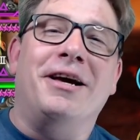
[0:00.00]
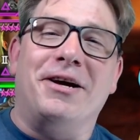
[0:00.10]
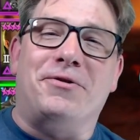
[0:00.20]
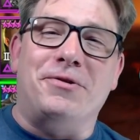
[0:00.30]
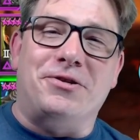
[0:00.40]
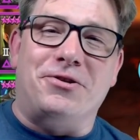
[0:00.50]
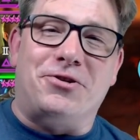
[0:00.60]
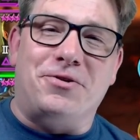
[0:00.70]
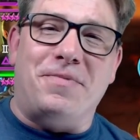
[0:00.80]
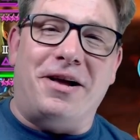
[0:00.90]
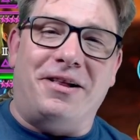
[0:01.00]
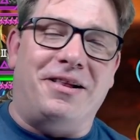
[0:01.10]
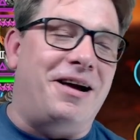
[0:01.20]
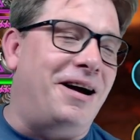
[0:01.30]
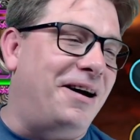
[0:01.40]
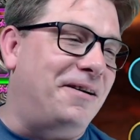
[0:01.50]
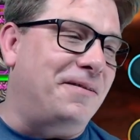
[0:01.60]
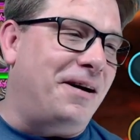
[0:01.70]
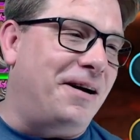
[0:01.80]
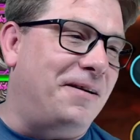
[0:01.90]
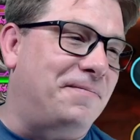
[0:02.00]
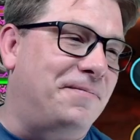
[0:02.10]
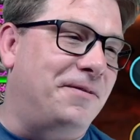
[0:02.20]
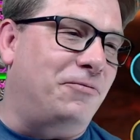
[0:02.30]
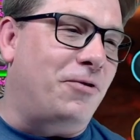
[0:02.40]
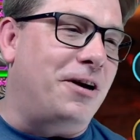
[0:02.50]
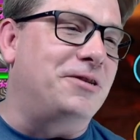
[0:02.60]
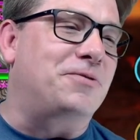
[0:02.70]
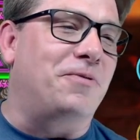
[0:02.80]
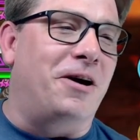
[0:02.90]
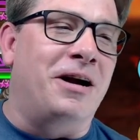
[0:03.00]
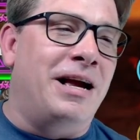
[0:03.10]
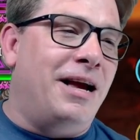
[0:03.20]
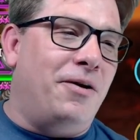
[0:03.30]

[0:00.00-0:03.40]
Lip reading: Inquisitors Shamail runs where